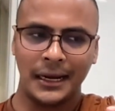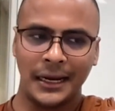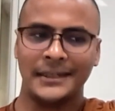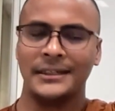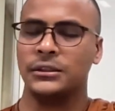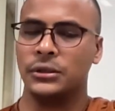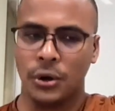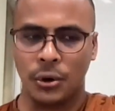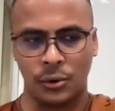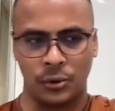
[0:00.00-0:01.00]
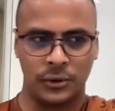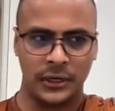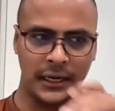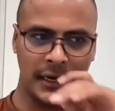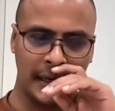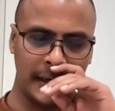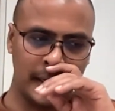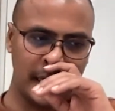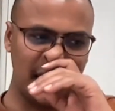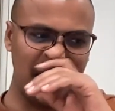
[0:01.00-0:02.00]
let it go
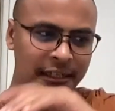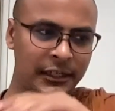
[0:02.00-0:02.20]
and let